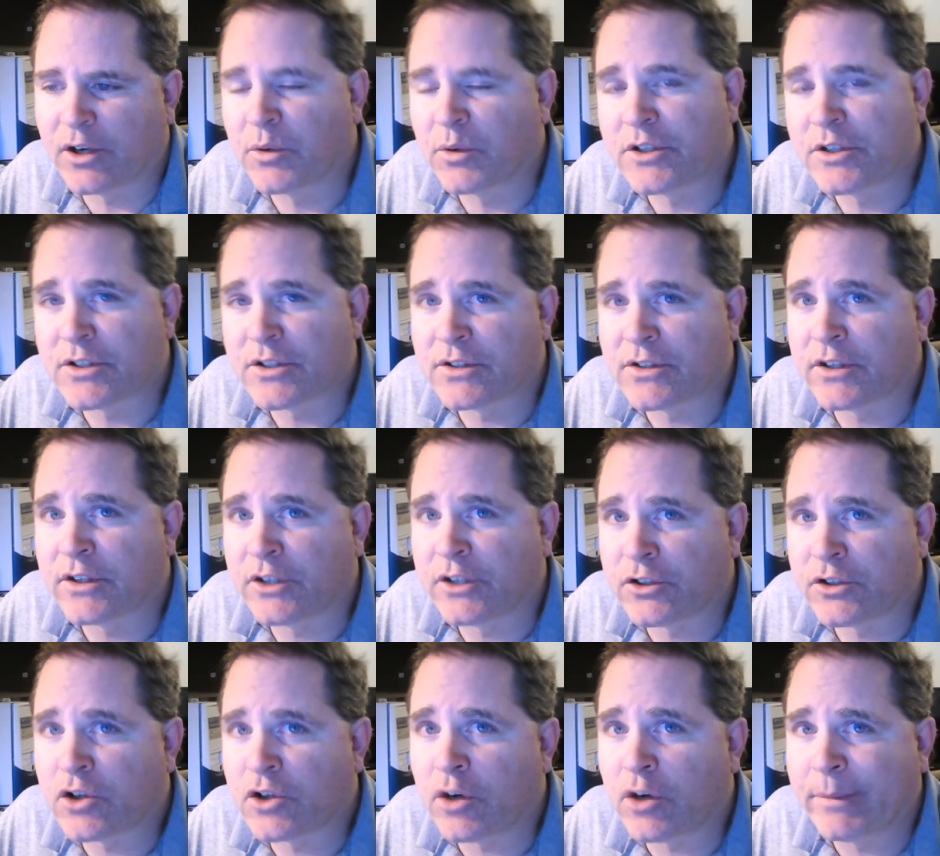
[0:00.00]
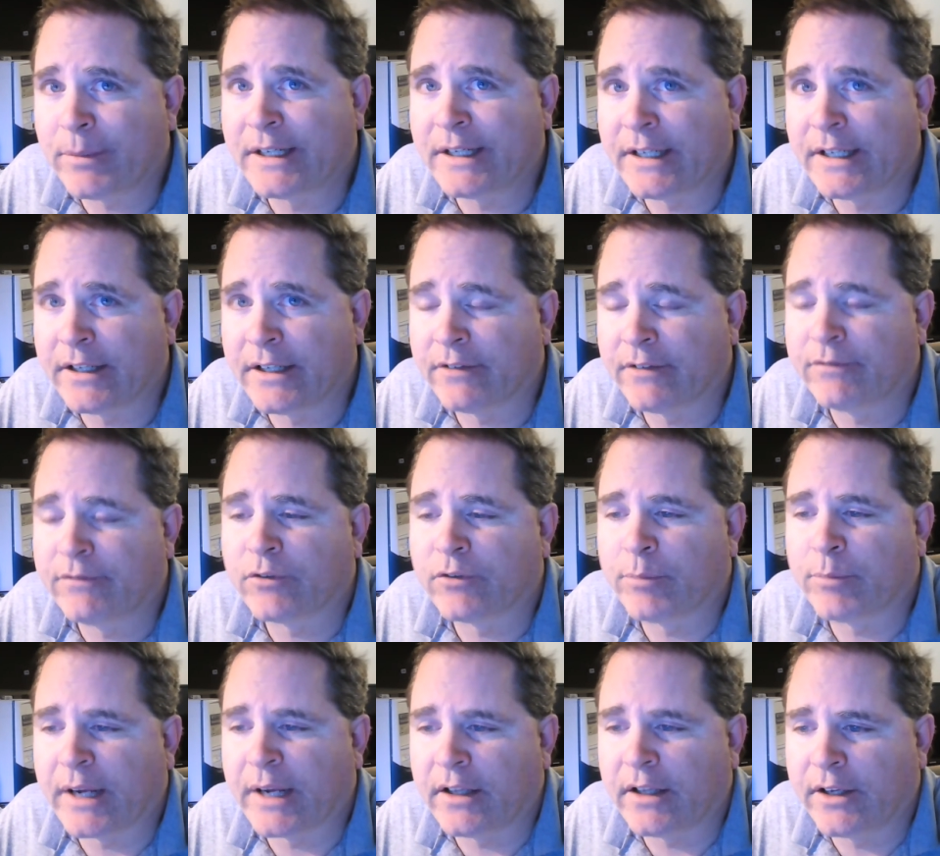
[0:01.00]
which is the determinative for
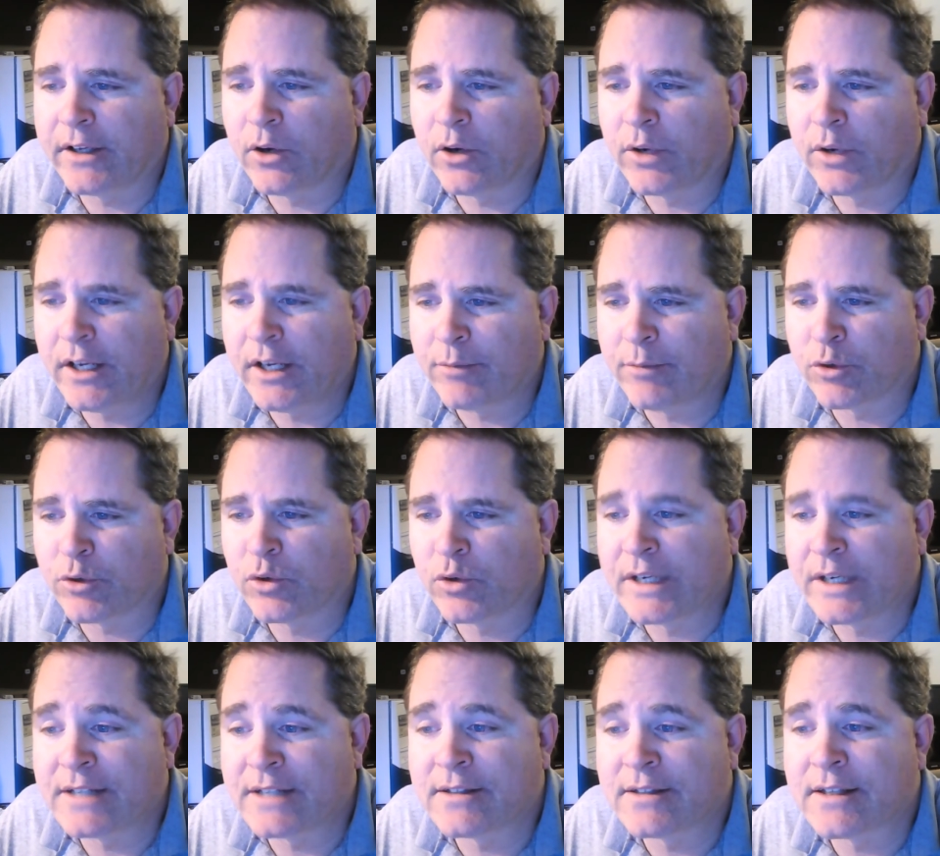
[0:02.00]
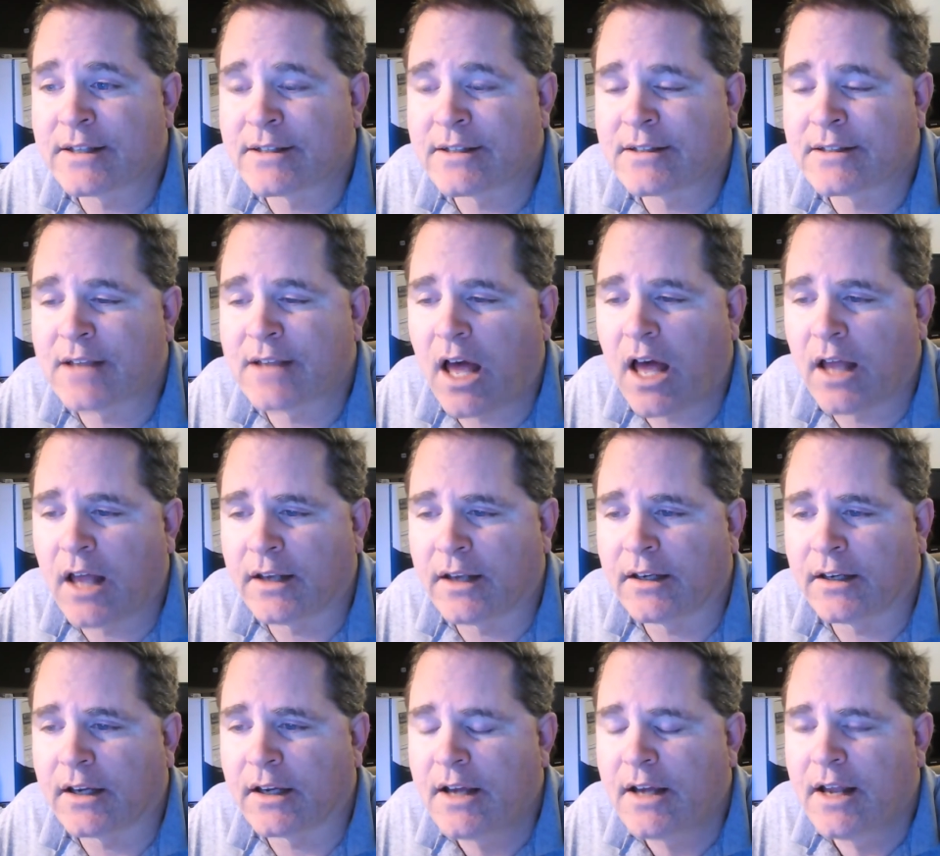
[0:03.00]
Paleo Hebrew, is the
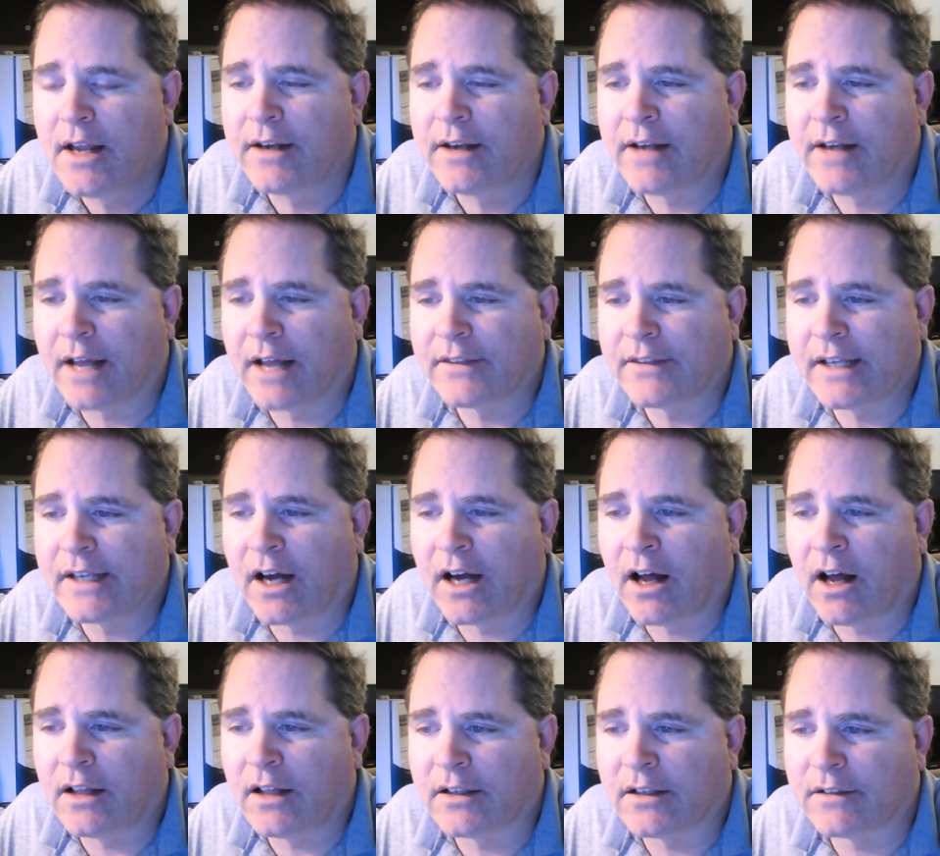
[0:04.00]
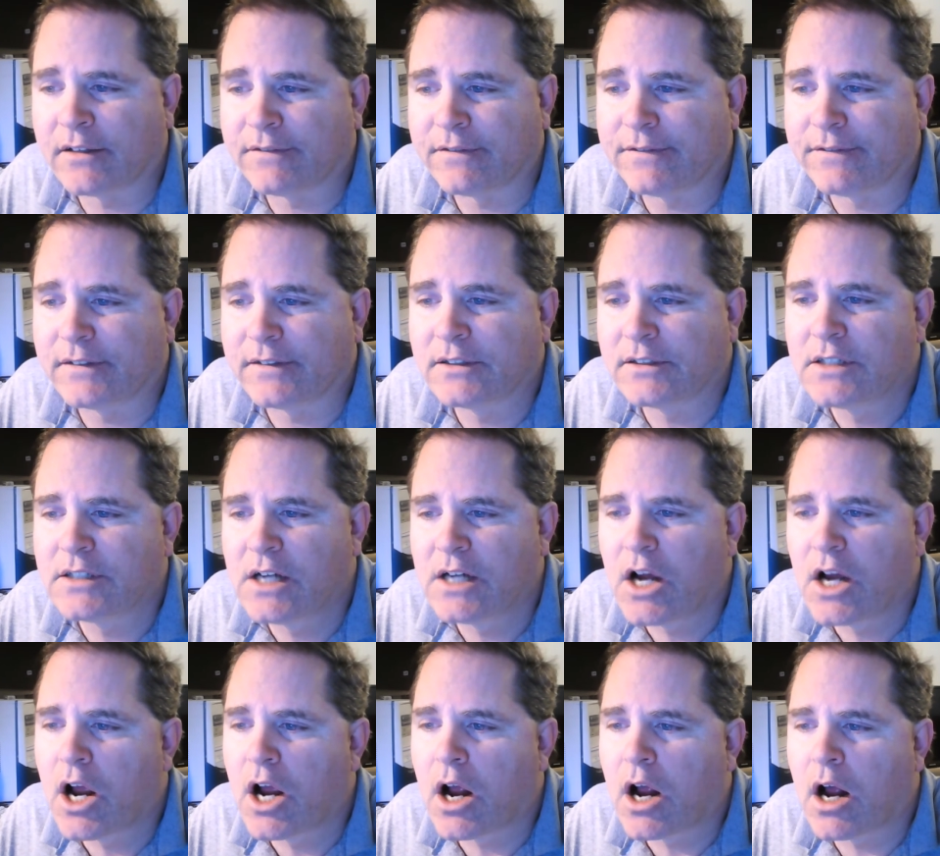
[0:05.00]
sun, not the aleph.
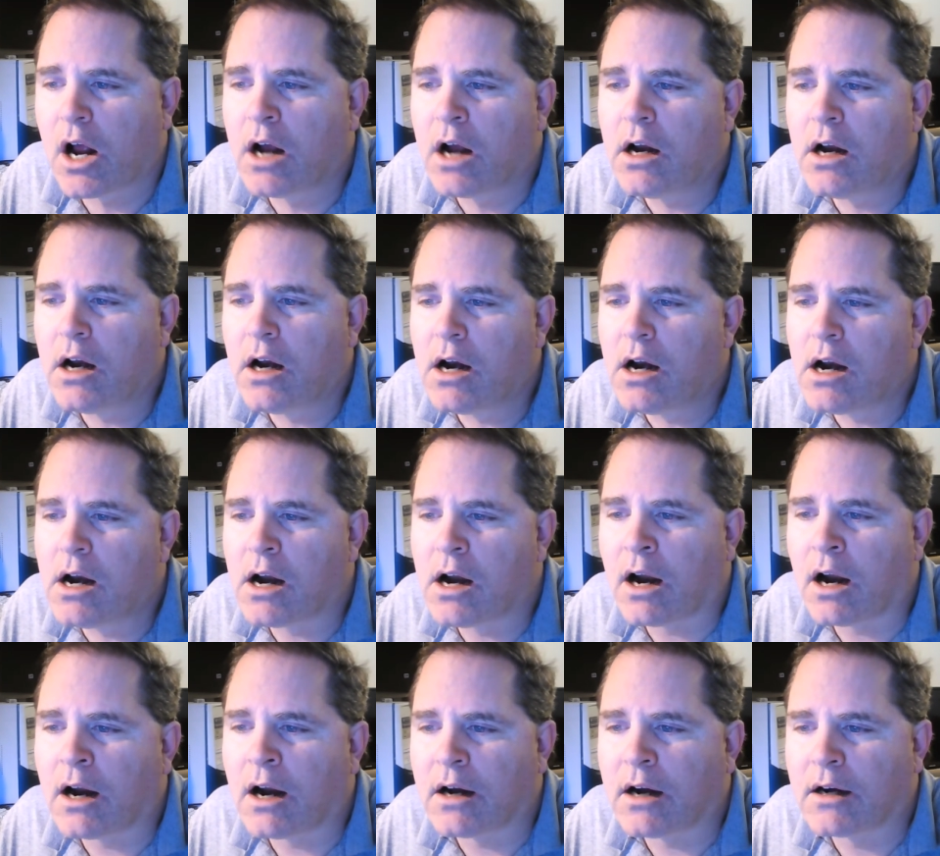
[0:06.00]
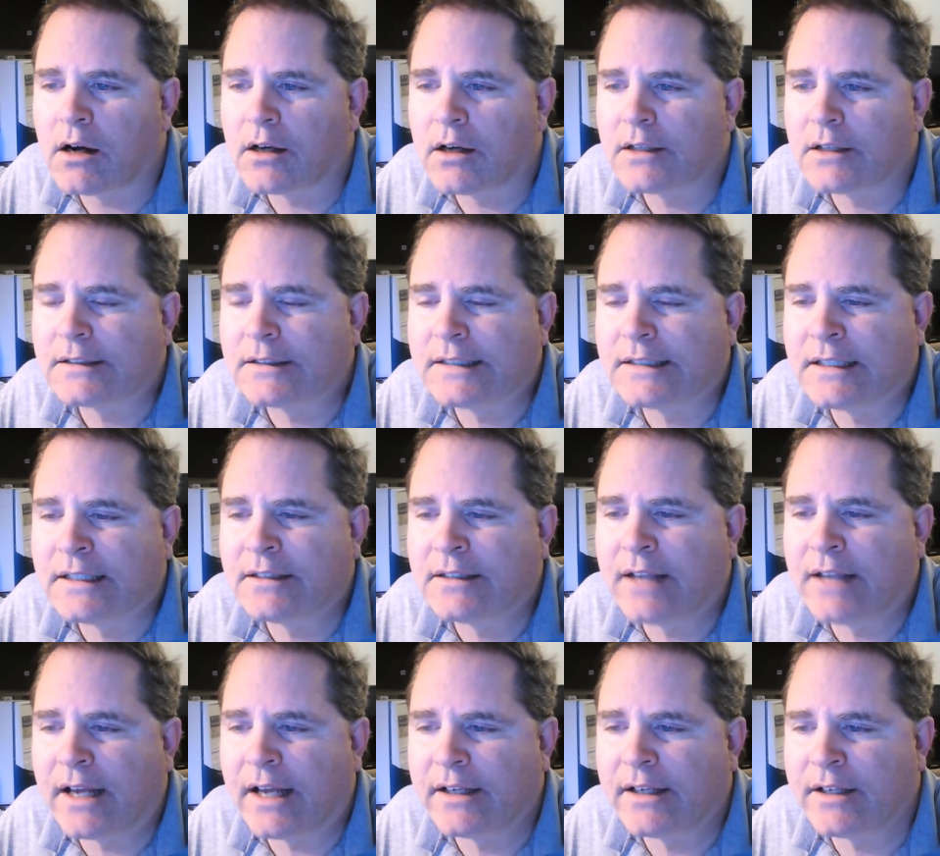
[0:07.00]
Ah, isn't
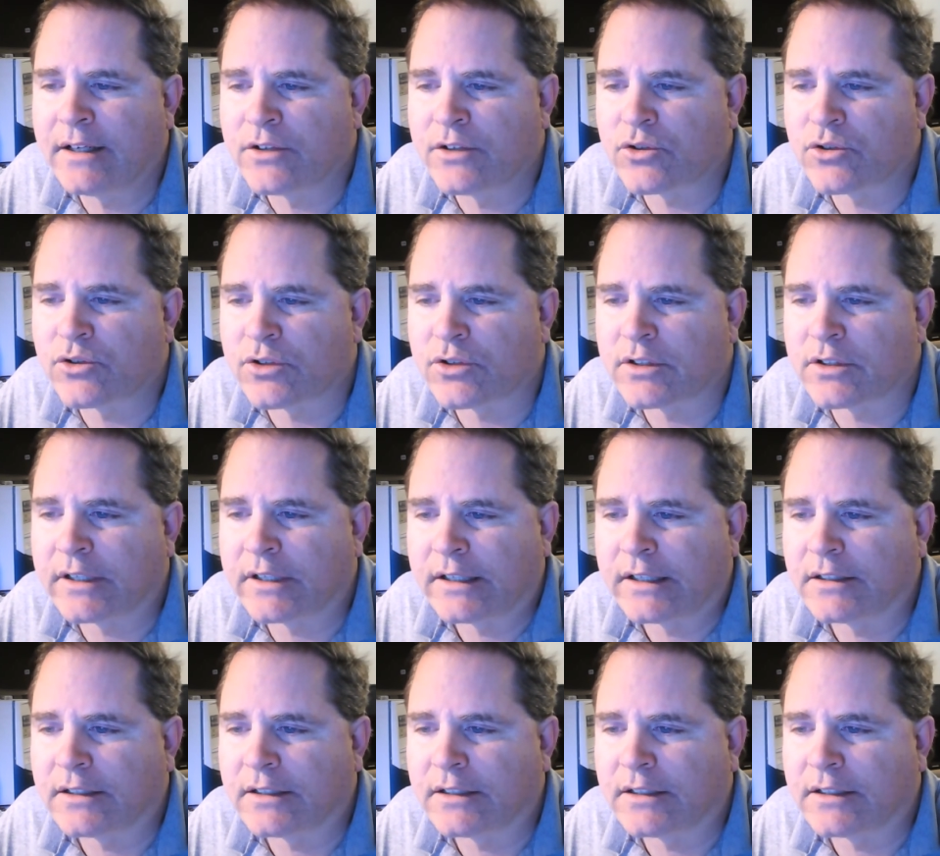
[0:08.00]
that interesting?